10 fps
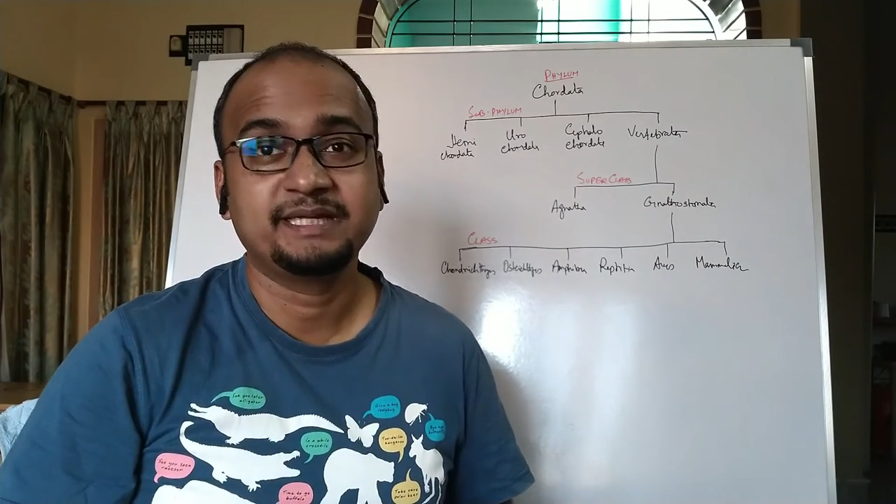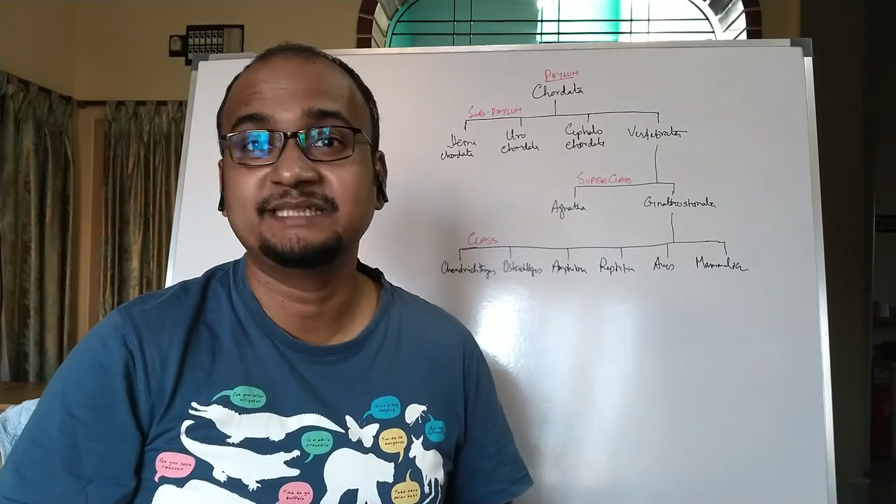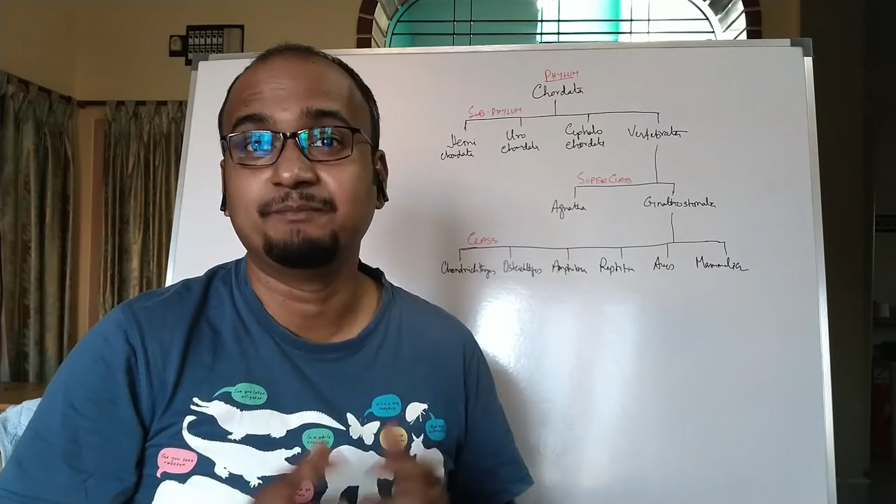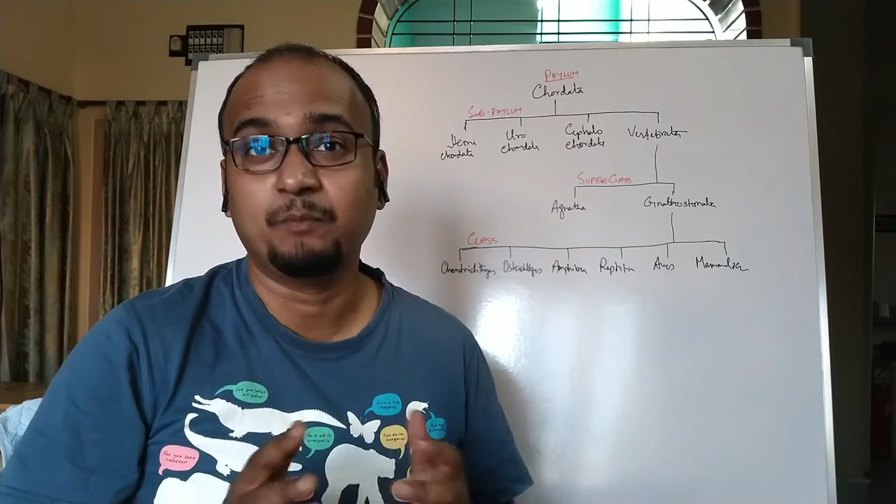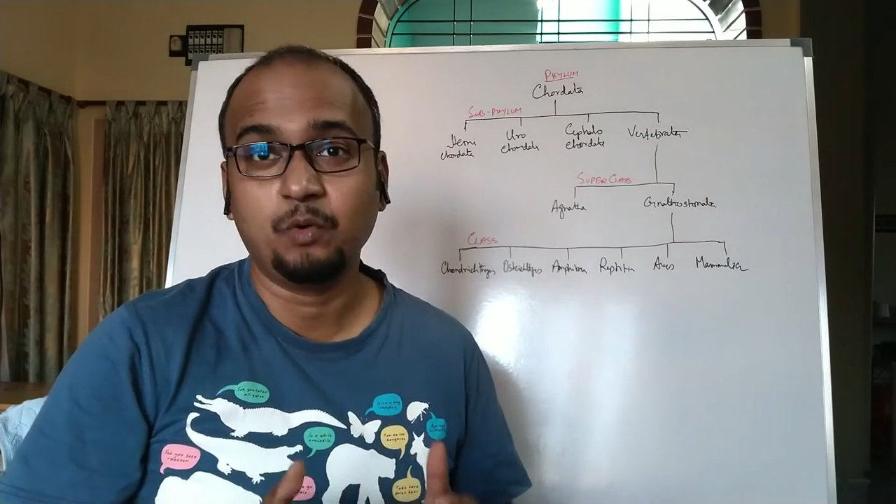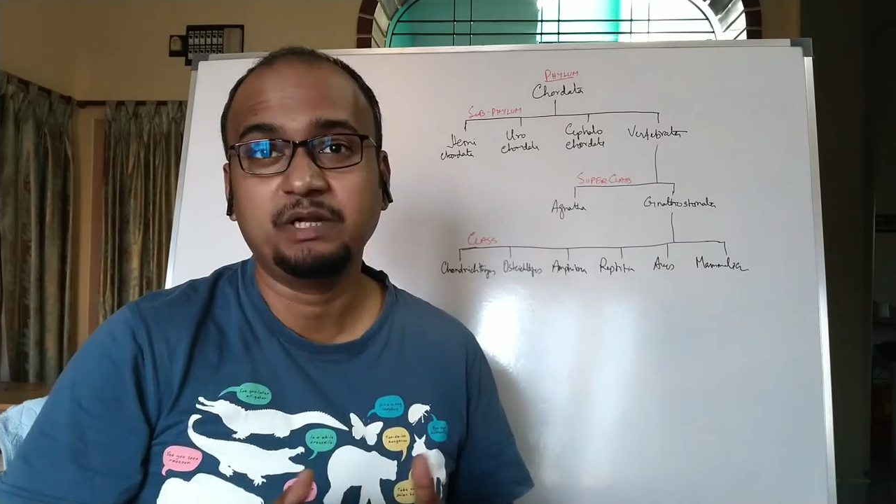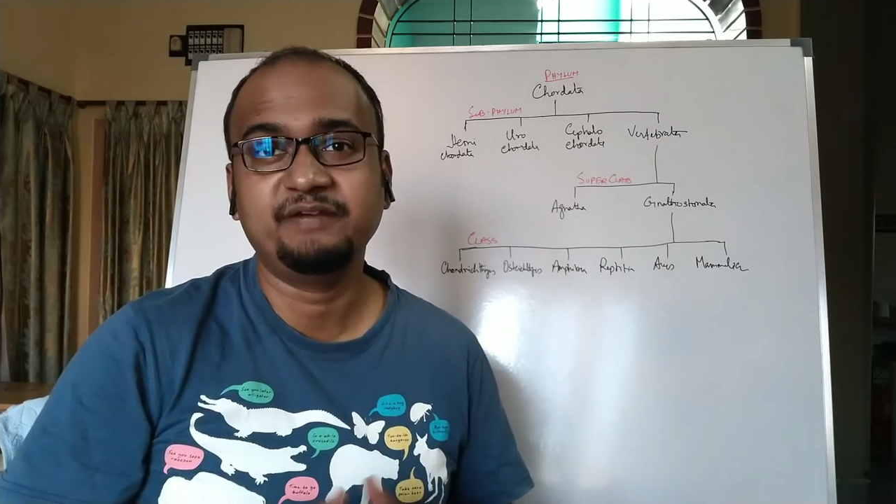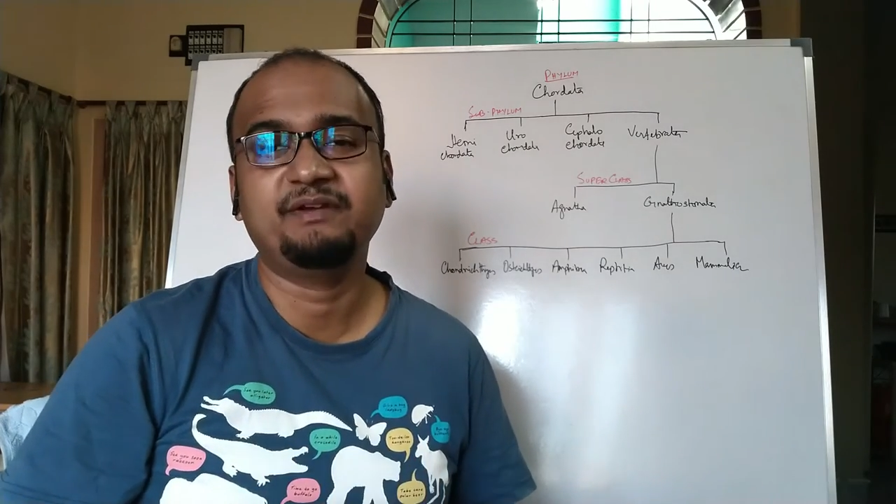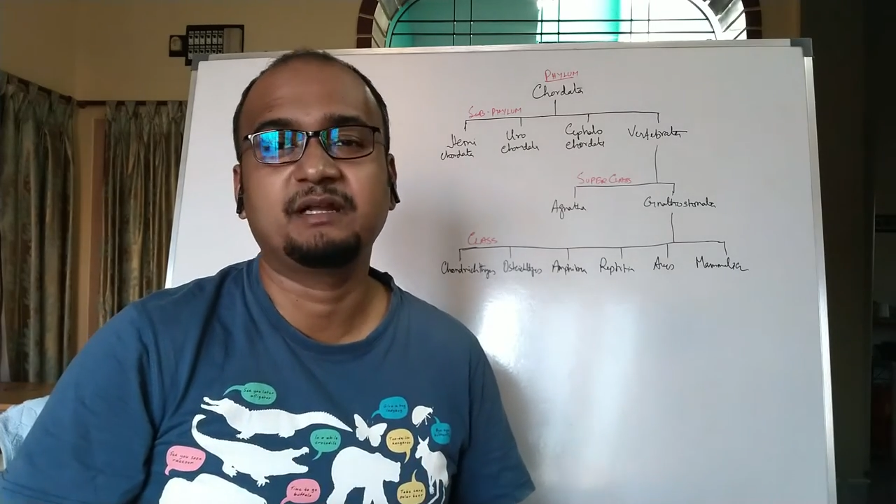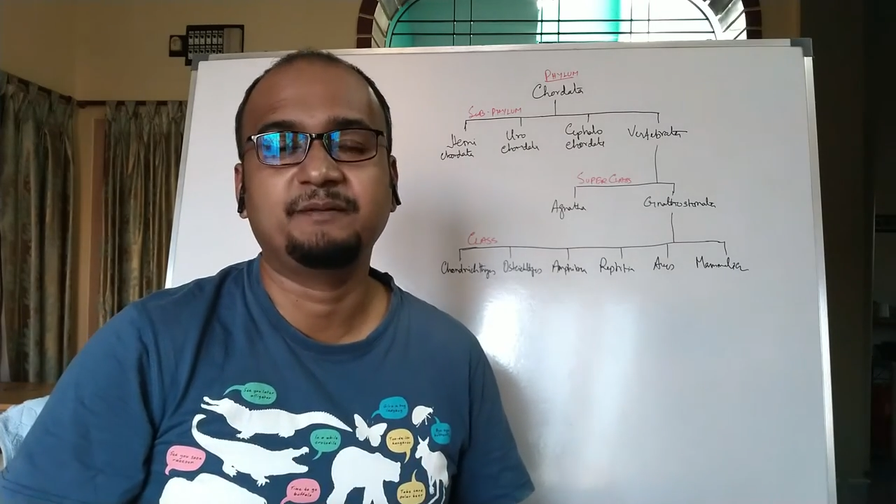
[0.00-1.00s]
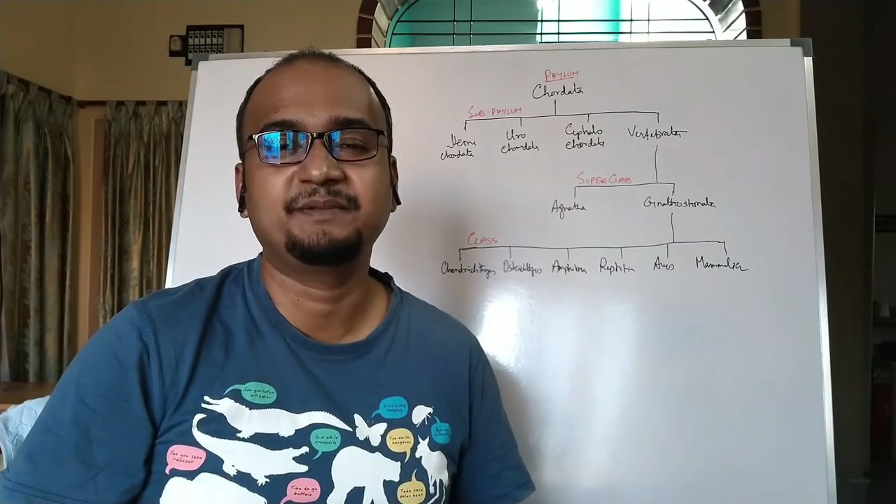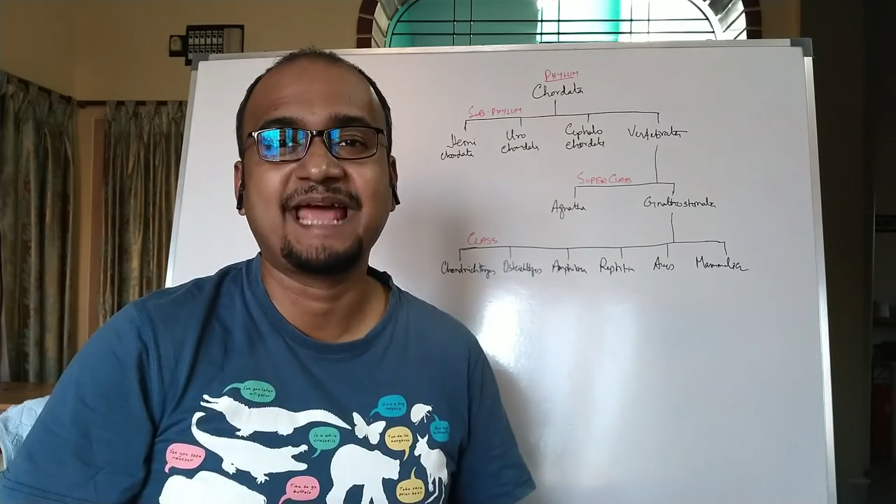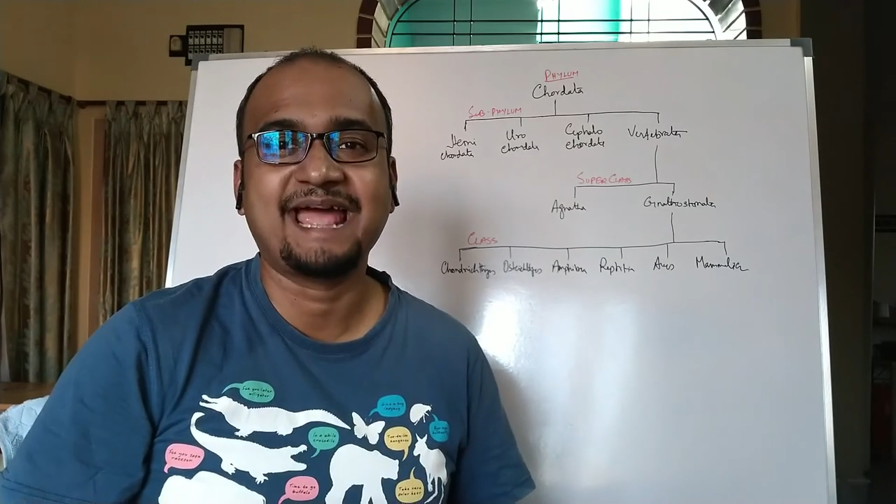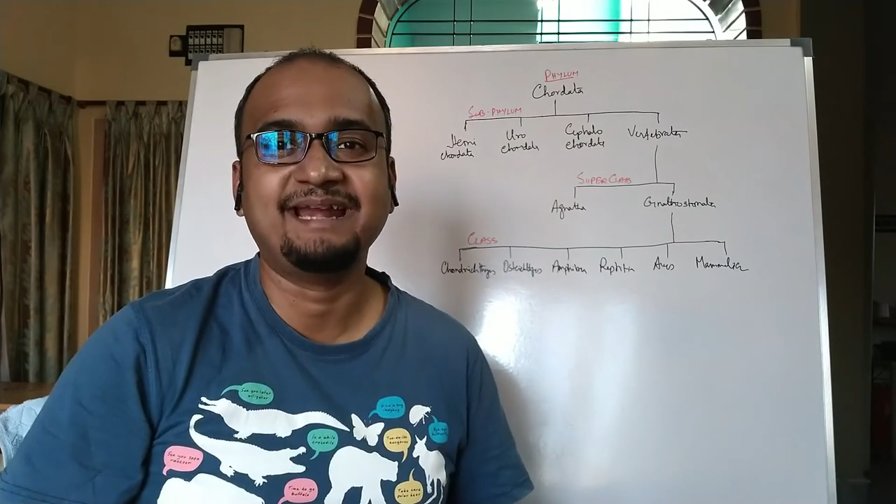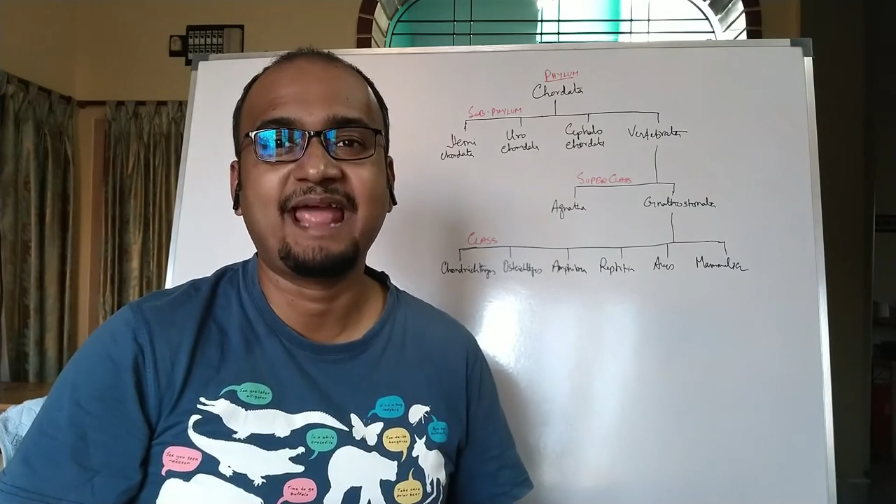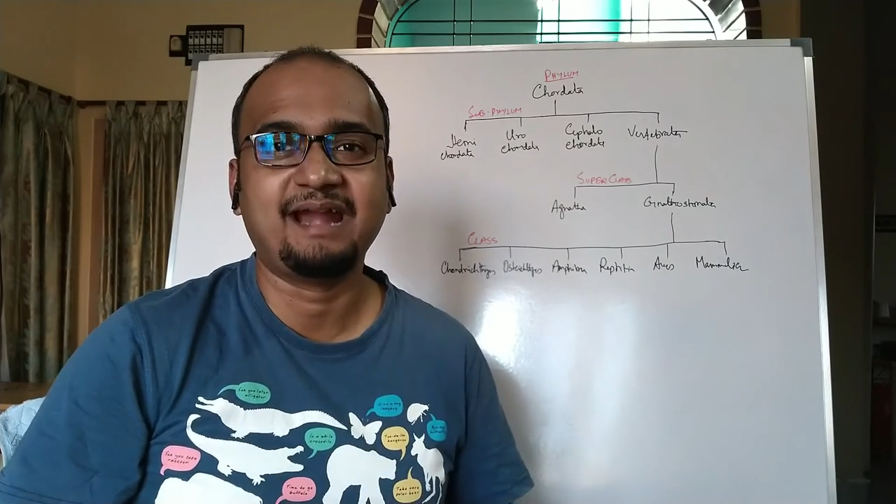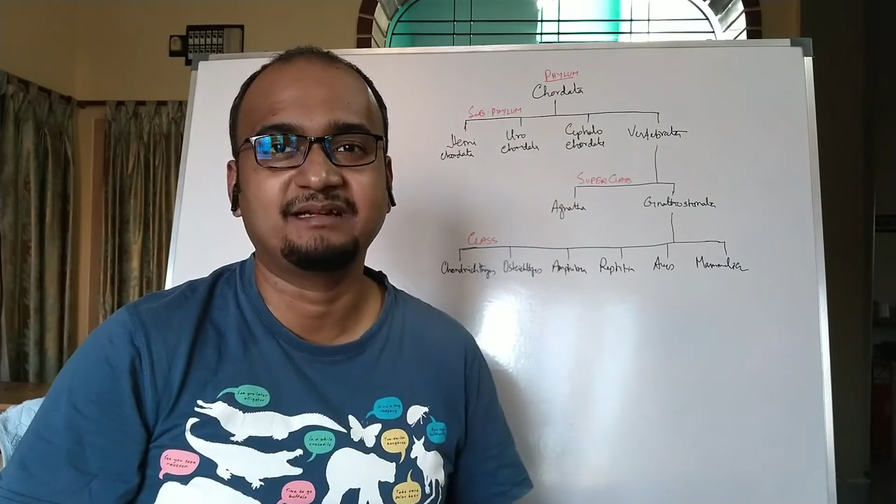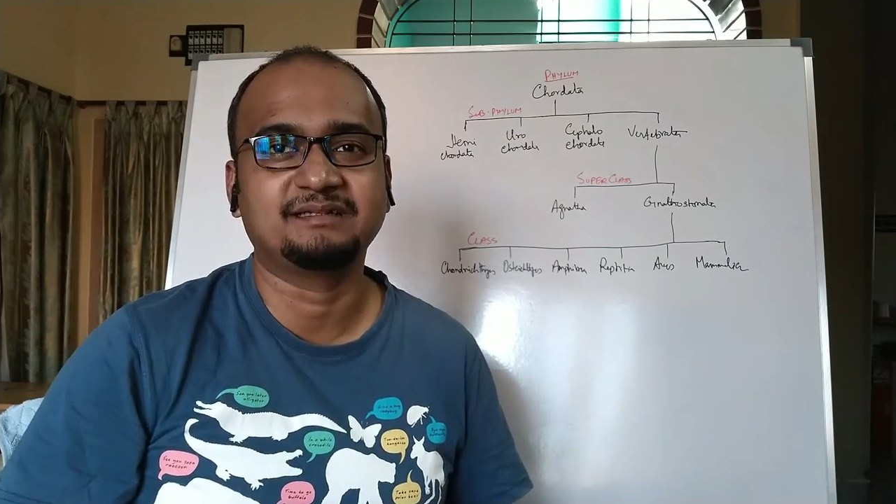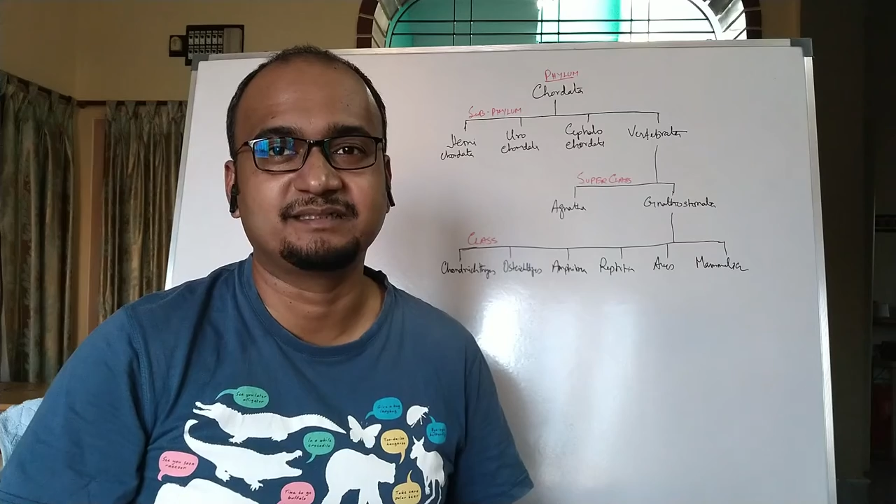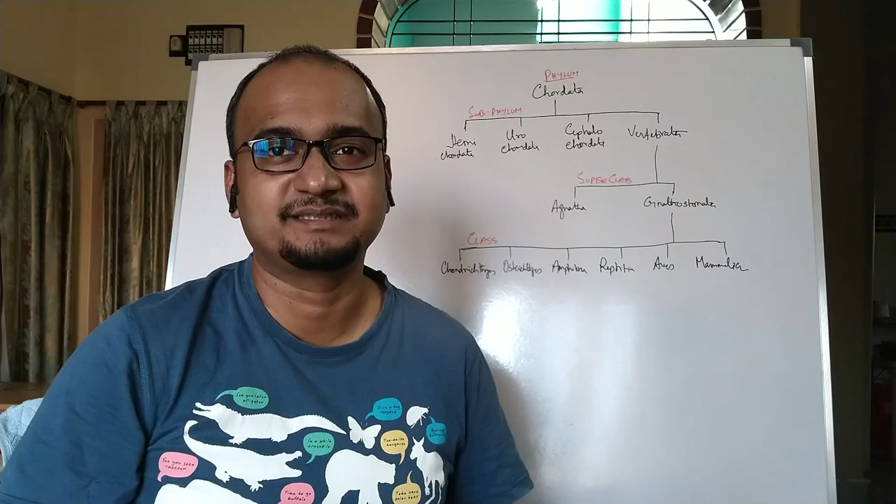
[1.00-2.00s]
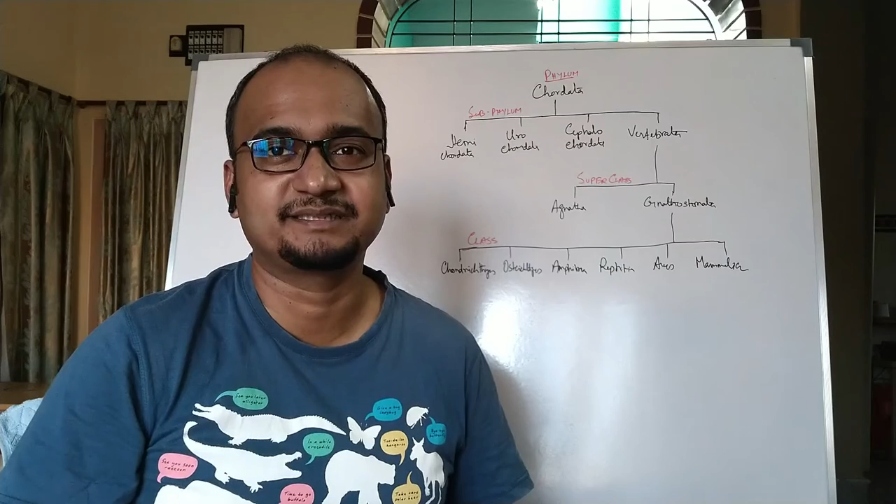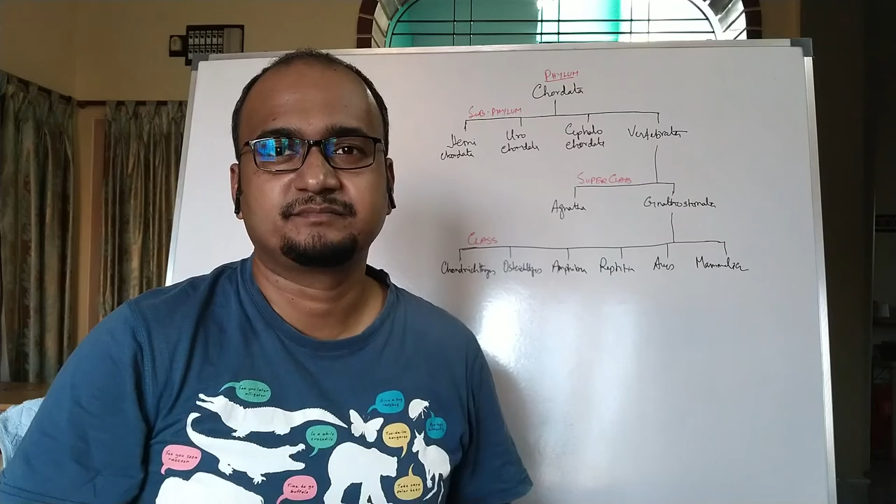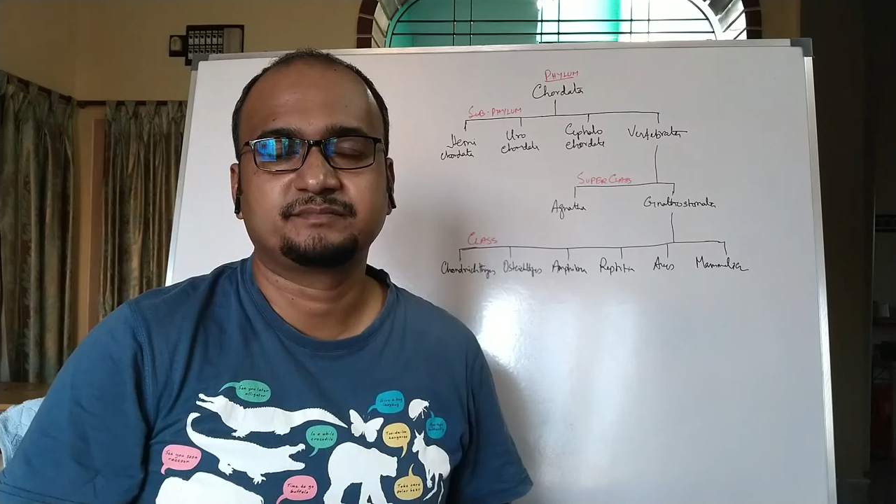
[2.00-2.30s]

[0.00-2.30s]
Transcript: is more developed than adults.